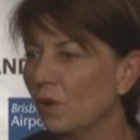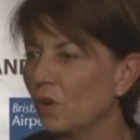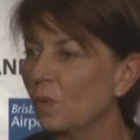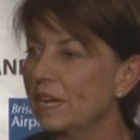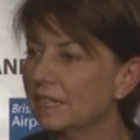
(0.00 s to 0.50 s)

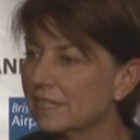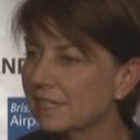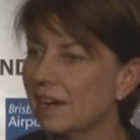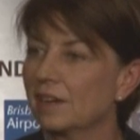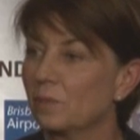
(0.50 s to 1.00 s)
or we can
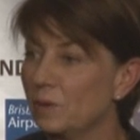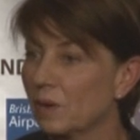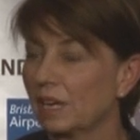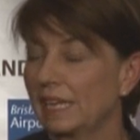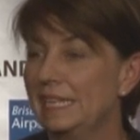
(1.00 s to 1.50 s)
decide we
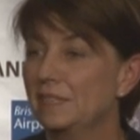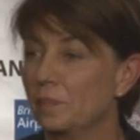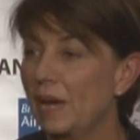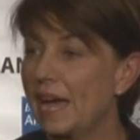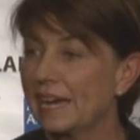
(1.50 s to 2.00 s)
want to lead
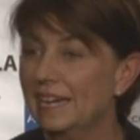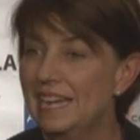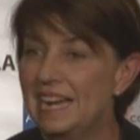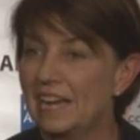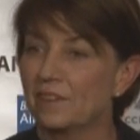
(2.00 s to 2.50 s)
the pack.
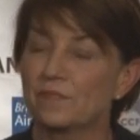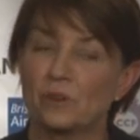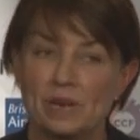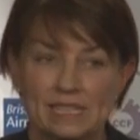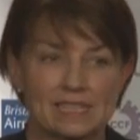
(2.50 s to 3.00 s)
And if
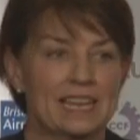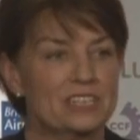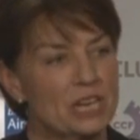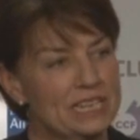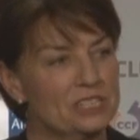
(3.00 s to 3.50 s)

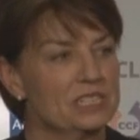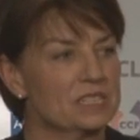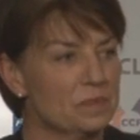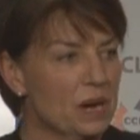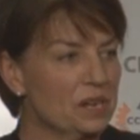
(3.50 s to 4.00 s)
Queensland changes
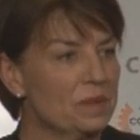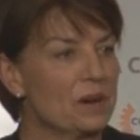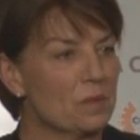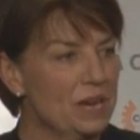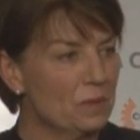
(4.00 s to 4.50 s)
its mind
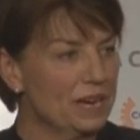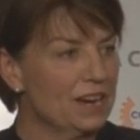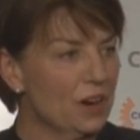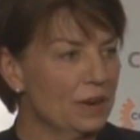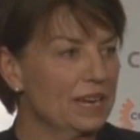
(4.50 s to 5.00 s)
about where we're
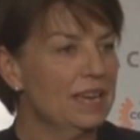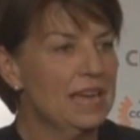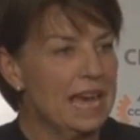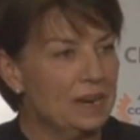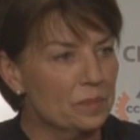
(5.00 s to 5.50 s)
going
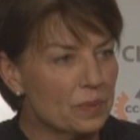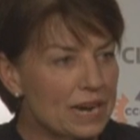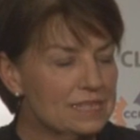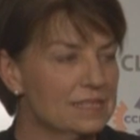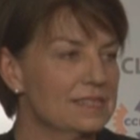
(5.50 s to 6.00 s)
and
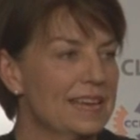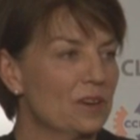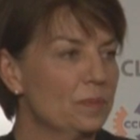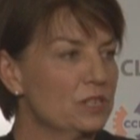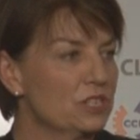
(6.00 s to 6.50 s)
embraces
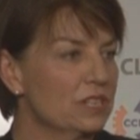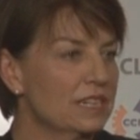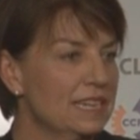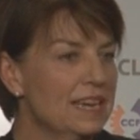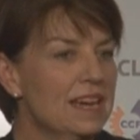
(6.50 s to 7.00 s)
that
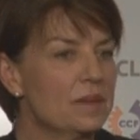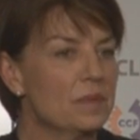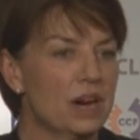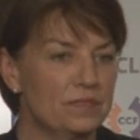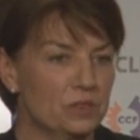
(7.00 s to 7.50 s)
opportunity,
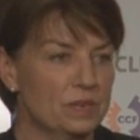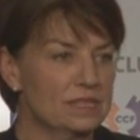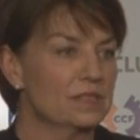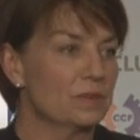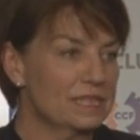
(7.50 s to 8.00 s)
my view
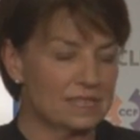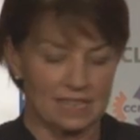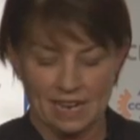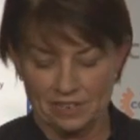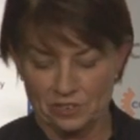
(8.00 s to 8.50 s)
is the rest
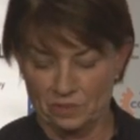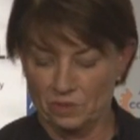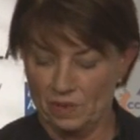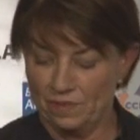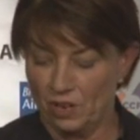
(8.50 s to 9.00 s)
of the country
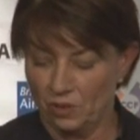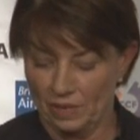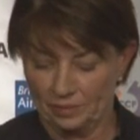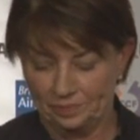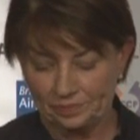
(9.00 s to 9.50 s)
will be
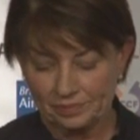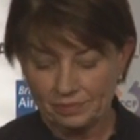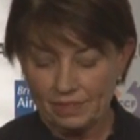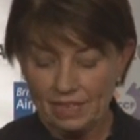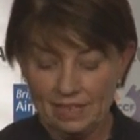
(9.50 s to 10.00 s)
following.
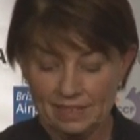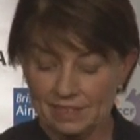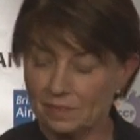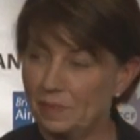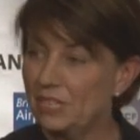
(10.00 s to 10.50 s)

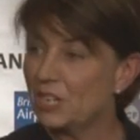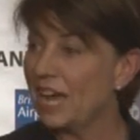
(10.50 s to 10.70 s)
Big